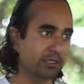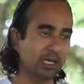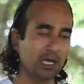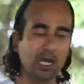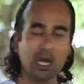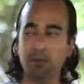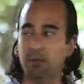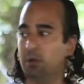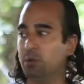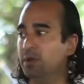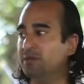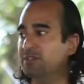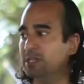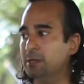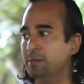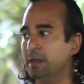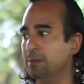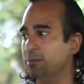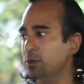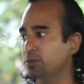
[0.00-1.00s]
I mean, we've
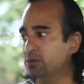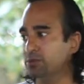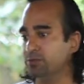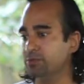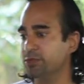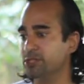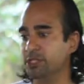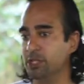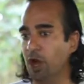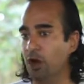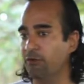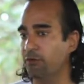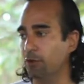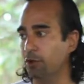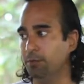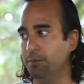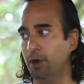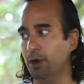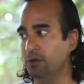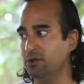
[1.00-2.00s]
seen people stuff all
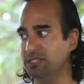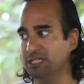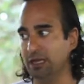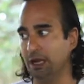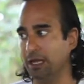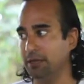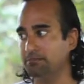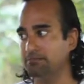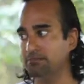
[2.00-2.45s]
the bottles in like